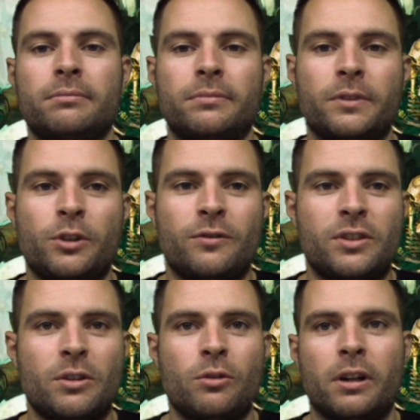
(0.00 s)
you've
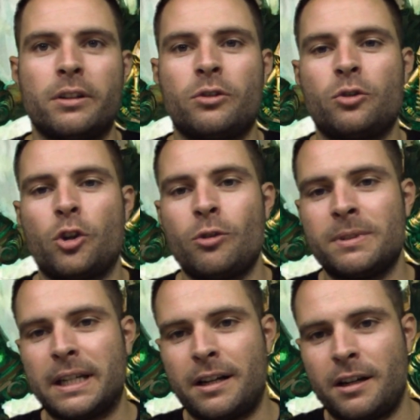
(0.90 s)
still got
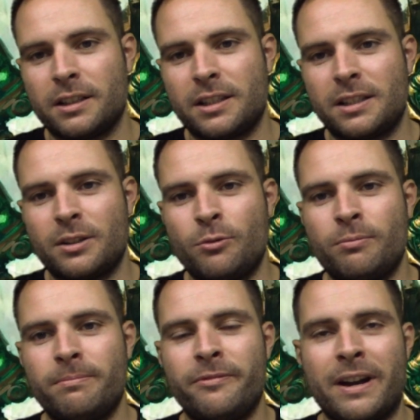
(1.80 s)
Doomsday Arcs are still
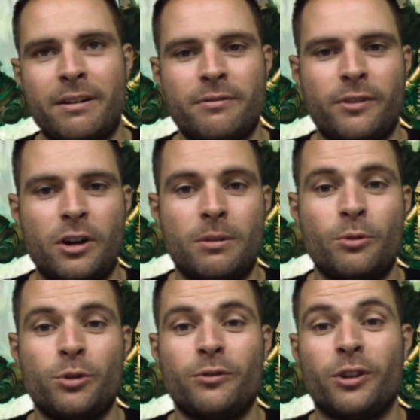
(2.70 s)
very viable.
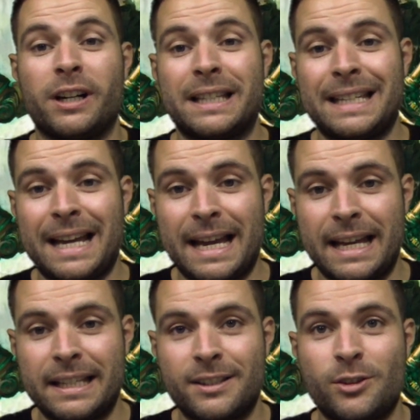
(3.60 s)
You've got
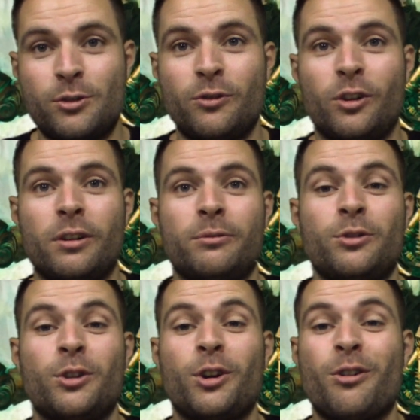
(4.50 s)
Catans. You
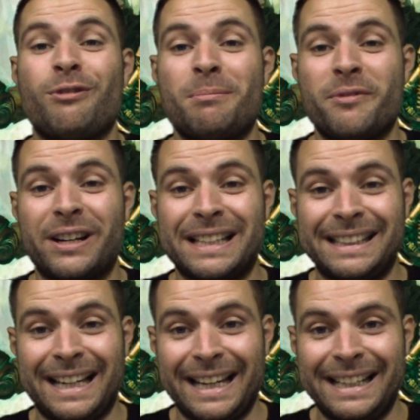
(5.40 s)
could go run with a
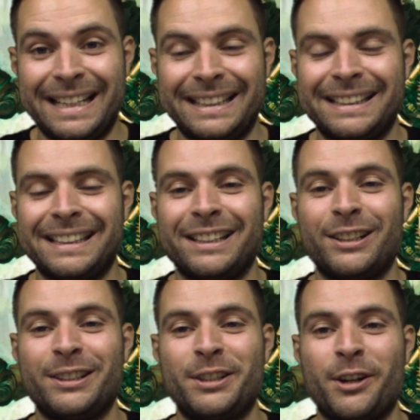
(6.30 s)
Catan list,
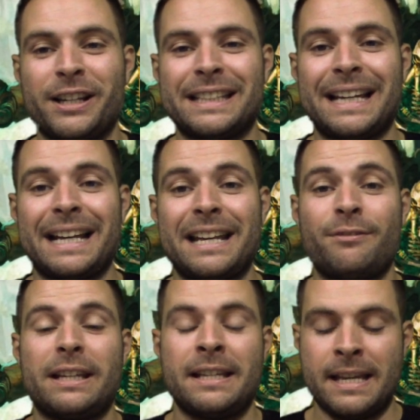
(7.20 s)
and Catan
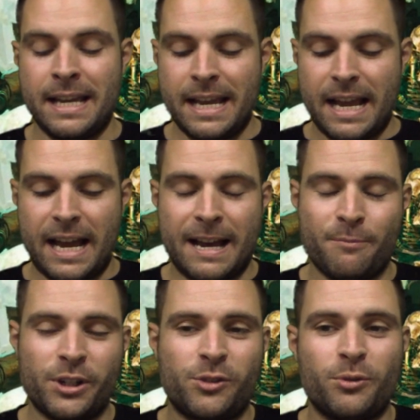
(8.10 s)
heavy,
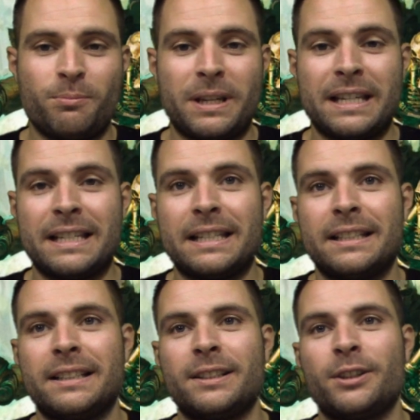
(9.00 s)
which would be
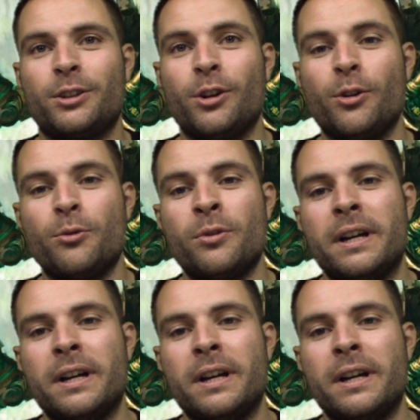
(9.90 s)
cool.